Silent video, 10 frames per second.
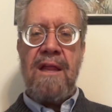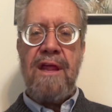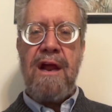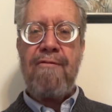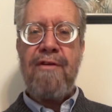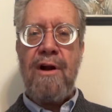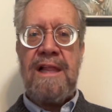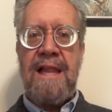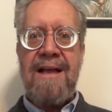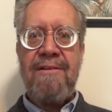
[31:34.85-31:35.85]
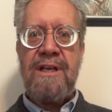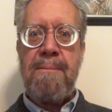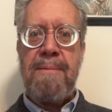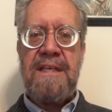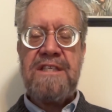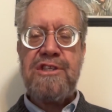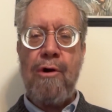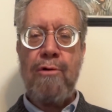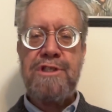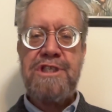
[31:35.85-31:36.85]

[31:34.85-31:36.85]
they are very likely to be sold